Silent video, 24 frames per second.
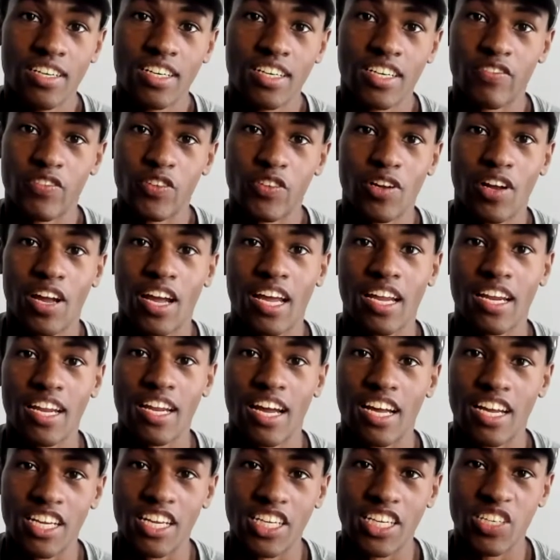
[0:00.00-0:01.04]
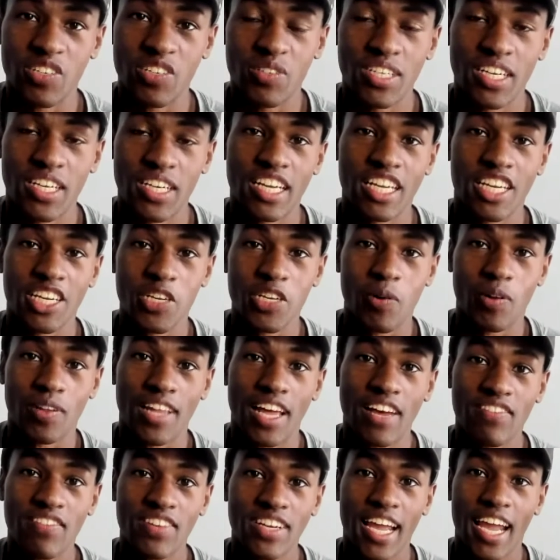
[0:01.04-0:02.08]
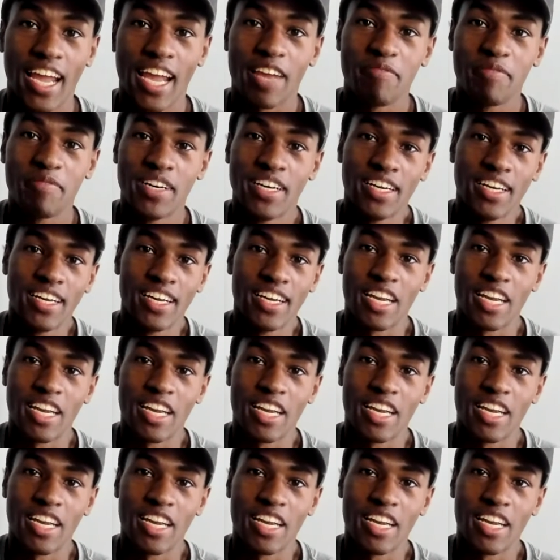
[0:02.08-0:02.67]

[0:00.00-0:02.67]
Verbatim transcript: if you're at a U10, U11 game,